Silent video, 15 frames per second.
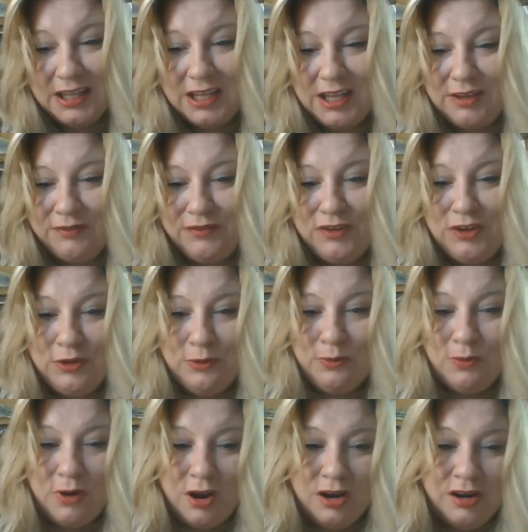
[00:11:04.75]
If you
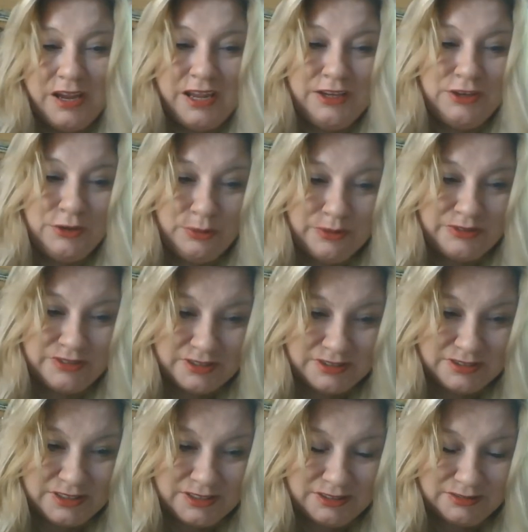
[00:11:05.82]
are a new
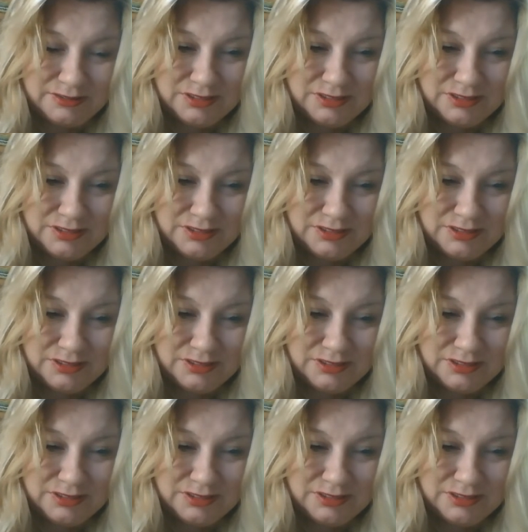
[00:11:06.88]
assistant,